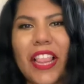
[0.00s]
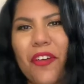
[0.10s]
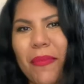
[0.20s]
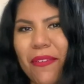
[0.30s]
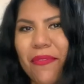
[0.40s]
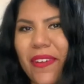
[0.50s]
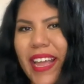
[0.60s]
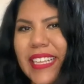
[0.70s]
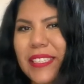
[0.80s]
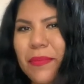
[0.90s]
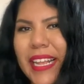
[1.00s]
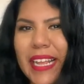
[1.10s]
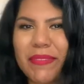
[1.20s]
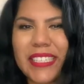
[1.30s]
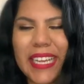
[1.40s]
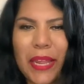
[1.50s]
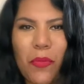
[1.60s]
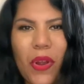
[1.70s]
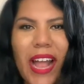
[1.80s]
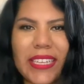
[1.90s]
Hello, my friends. My name is Leydi
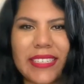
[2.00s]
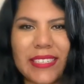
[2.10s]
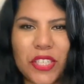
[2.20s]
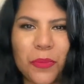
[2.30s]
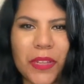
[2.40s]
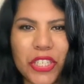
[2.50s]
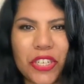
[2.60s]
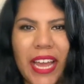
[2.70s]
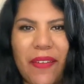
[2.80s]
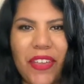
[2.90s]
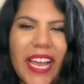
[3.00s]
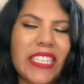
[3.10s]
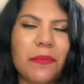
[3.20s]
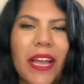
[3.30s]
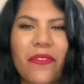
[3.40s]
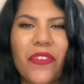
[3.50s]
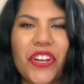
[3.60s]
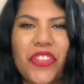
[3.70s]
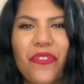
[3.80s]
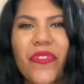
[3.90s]
Morales. It's such a pleasure to have you guys back for
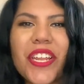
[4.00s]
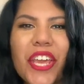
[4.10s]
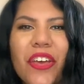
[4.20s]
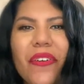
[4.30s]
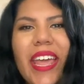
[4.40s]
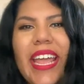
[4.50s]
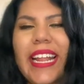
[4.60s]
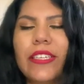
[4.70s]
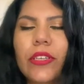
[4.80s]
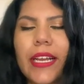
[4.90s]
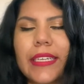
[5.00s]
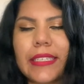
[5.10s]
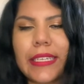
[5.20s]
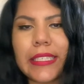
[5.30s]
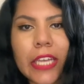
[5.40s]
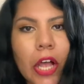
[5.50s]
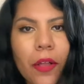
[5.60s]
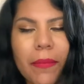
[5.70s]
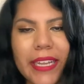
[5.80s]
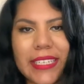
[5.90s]
another video. And as you guys can
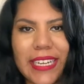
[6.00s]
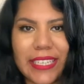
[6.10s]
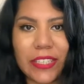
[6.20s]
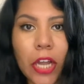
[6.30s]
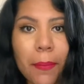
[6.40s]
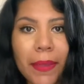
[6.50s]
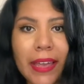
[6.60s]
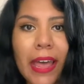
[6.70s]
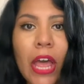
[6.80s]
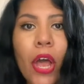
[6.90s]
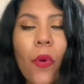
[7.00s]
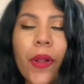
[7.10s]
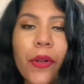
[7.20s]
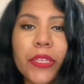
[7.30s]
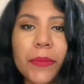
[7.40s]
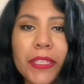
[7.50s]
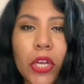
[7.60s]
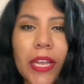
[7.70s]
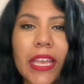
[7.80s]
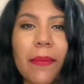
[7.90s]
tell by today's topic, we're going to be
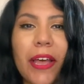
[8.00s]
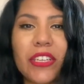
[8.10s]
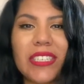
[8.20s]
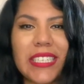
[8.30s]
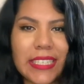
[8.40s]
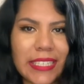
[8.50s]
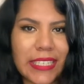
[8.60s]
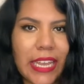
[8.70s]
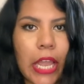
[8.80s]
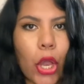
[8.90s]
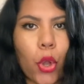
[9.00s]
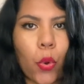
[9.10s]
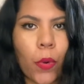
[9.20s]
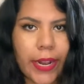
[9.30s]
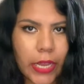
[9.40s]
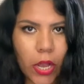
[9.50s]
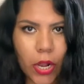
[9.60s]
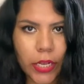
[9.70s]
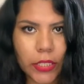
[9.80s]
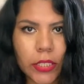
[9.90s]
talking about Disney credit
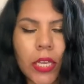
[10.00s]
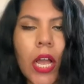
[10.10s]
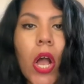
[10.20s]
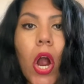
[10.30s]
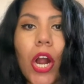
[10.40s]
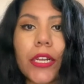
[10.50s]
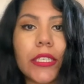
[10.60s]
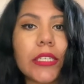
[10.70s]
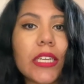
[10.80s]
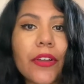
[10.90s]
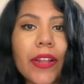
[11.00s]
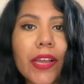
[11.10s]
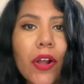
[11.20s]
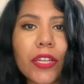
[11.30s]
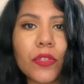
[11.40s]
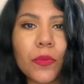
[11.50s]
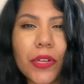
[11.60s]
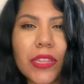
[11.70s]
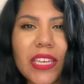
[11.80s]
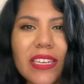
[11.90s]
cards. Are Disney credit cards
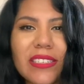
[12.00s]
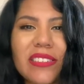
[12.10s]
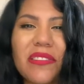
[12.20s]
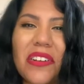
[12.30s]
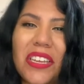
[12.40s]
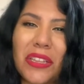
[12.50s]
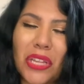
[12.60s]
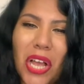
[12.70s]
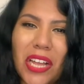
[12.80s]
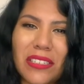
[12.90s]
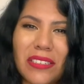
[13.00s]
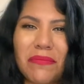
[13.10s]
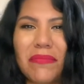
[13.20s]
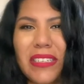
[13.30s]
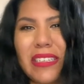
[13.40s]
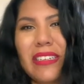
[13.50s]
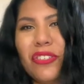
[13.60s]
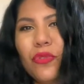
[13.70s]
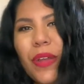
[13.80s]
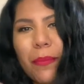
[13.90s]
worth it? Are they not? Is it a
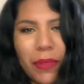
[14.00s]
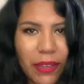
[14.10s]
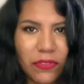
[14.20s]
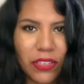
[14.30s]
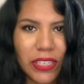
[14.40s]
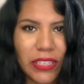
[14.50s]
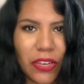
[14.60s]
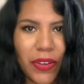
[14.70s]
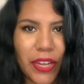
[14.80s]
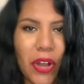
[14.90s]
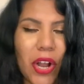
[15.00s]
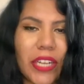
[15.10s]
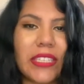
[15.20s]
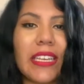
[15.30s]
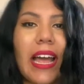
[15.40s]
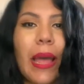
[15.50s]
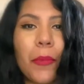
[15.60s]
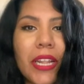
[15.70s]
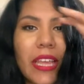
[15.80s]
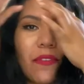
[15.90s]
swipe left on Disney credit cards? I'm
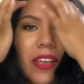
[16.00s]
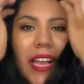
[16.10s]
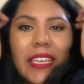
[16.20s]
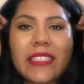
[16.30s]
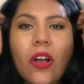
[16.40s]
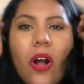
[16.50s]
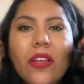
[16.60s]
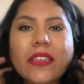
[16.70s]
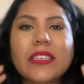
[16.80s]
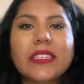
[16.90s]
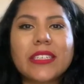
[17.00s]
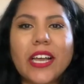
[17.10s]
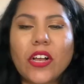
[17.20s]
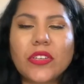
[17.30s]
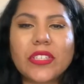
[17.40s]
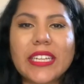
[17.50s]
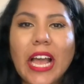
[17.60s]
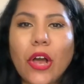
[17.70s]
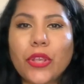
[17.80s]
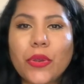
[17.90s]
going to give you guys all the details and
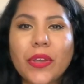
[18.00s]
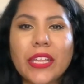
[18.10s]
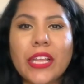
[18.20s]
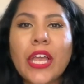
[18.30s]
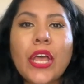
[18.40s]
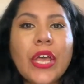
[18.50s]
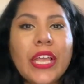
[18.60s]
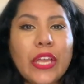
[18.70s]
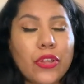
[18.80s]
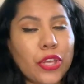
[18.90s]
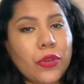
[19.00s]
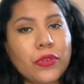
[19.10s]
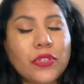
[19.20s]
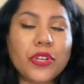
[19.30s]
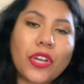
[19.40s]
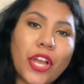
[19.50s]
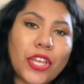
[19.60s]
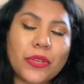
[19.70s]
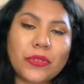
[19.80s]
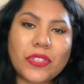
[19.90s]
how you can either use or
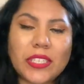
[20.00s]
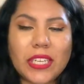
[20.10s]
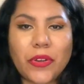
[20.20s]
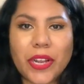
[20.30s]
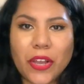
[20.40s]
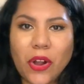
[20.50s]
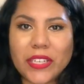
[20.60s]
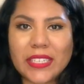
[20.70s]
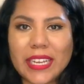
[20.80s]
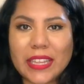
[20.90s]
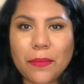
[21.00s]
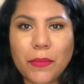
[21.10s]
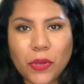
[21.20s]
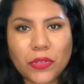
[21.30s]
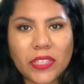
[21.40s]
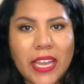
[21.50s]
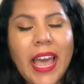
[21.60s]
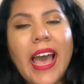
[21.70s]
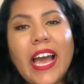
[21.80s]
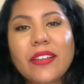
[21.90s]
not use Disney credit cards to get the most
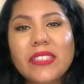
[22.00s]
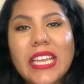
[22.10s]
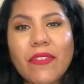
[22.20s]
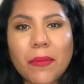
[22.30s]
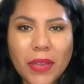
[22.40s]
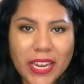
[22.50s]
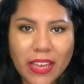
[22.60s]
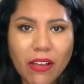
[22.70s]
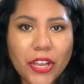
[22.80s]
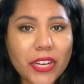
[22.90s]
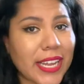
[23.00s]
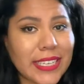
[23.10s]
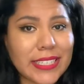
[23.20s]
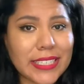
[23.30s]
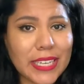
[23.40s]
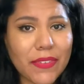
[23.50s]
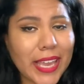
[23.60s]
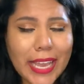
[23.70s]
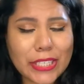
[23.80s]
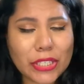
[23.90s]
out of saving money on your next Disney
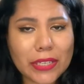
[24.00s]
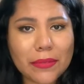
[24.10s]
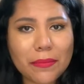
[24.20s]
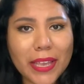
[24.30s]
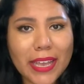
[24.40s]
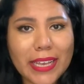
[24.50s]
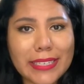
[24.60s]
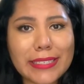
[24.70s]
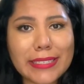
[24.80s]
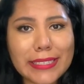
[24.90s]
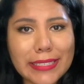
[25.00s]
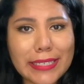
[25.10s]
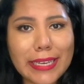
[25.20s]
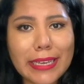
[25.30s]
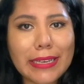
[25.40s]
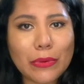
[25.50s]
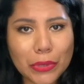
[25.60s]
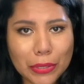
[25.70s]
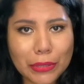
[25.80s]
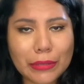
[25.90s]
vacation because Disney
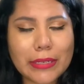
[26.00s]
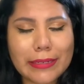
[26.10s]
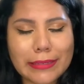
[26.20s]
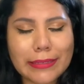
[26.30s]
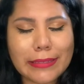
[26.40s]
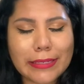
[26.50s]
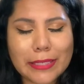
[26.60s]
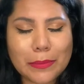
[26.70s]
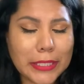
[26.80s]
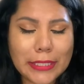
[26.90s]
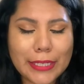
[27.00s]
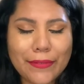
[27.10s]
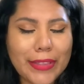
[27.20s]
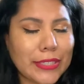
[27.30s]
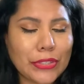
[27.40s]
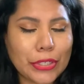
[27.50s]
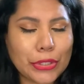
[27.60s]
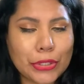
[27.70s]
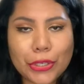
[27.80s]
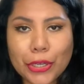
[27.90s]
World is expensive. Let's not
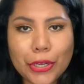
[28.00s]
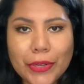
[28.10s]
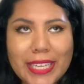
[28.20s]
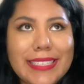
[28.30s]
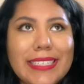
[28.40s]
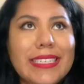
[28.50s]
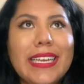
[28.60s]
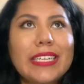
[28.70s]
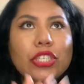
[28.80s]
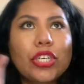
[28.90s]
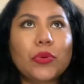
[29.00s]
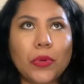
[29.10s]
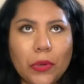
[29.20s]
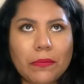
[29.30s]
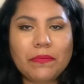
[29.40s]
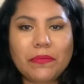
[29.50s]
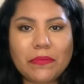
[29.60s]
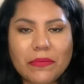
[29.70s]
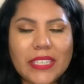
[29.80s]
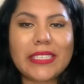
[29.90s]
sugarcoat it. Disney in general
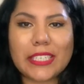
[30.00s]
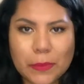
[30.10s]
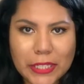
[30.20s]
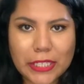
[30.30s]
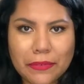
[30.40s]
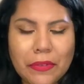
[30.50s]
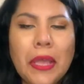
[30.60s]
is expensive.